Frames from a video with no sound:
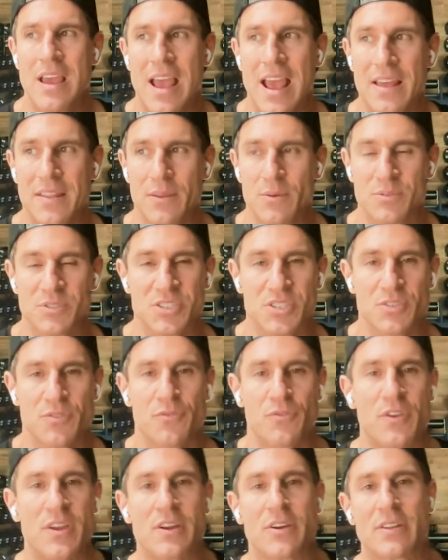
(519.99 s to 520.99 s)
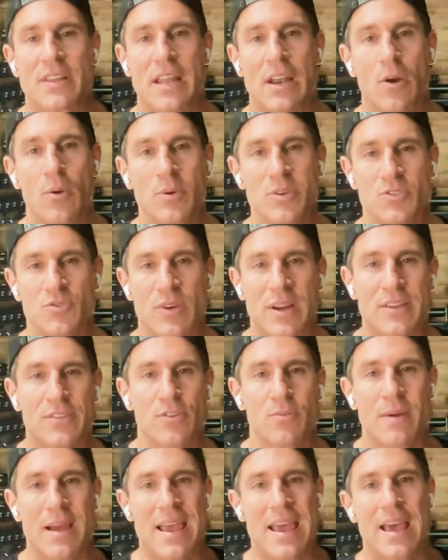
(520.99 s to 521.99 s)
And there was this fear that always ran
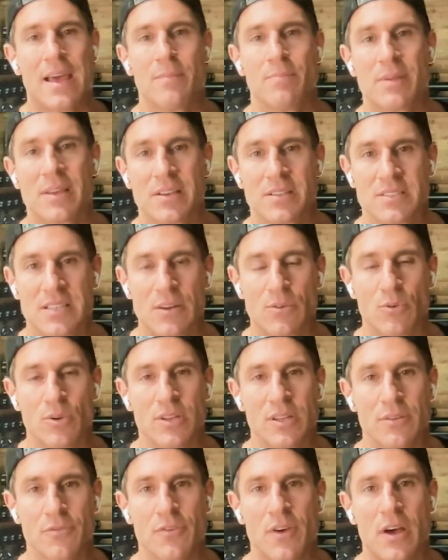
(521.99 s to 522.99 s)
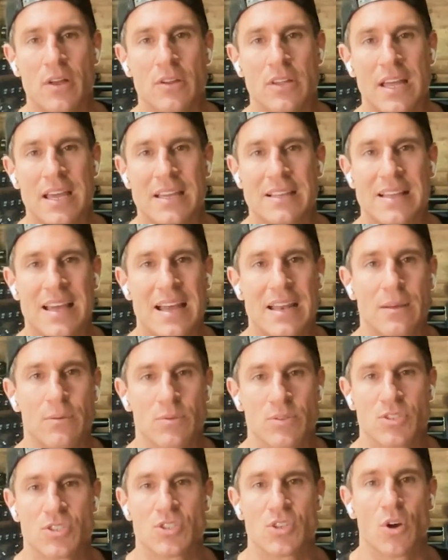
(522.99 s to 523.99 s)
through my head because I really felt like that I
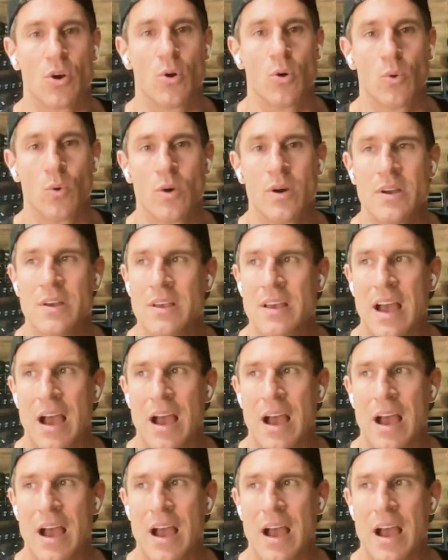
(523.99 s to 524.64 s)
was so